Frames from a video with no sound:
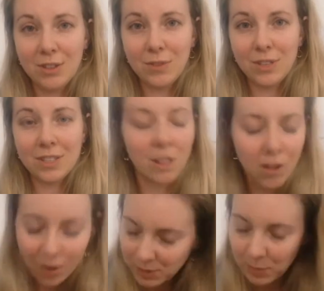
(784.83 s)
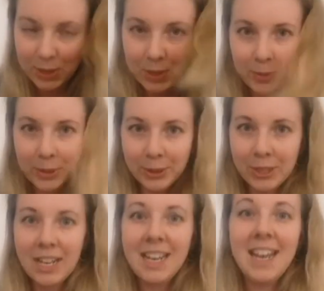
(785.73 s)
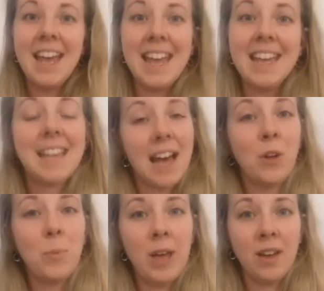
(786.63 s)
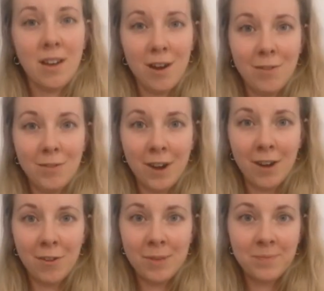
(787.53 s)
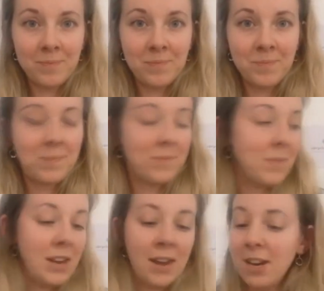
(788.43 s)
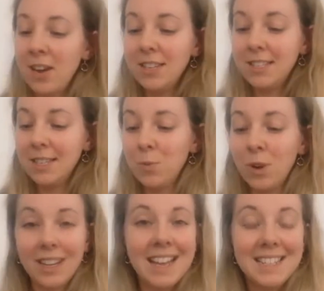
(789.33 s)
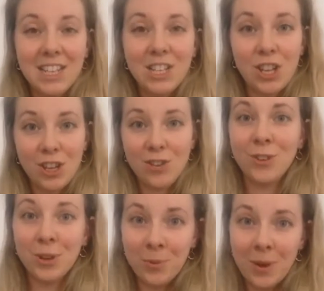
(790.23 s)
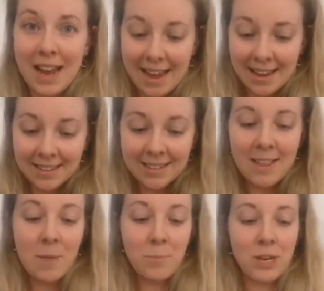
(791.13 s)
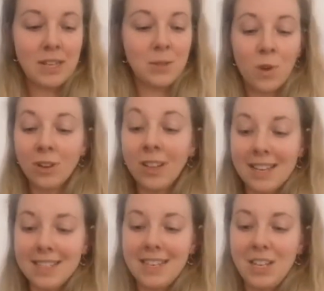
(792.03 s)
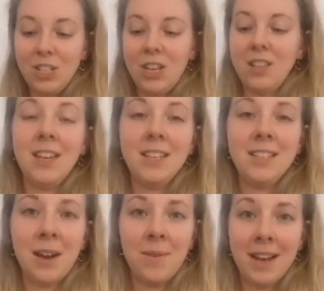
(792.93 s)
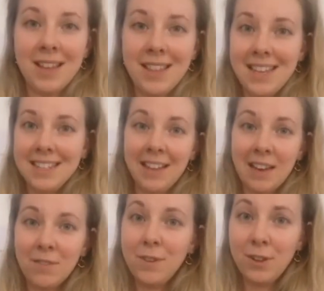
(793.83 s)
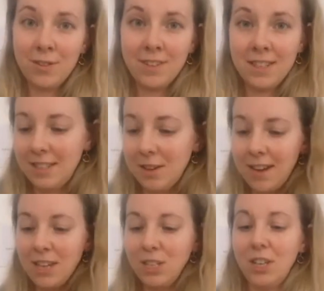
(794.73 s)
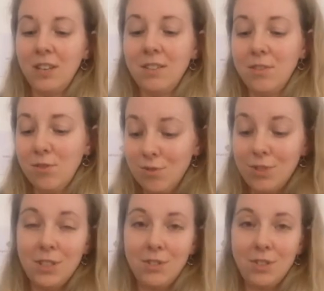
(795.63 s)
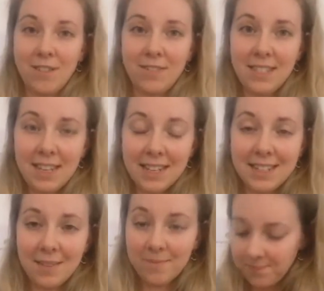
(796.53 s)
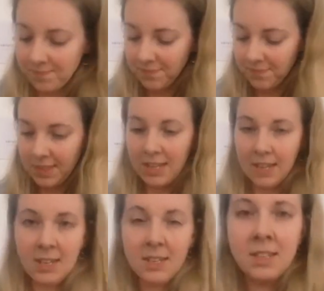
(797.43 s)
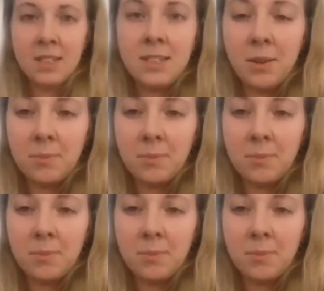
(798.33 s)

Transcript: as long as possible is helping our environment. Now, I know this is one less t-shirt that you're going to wear, but it's one less t-shirt that is going either into landfill or incineration or to charity sector. So I'm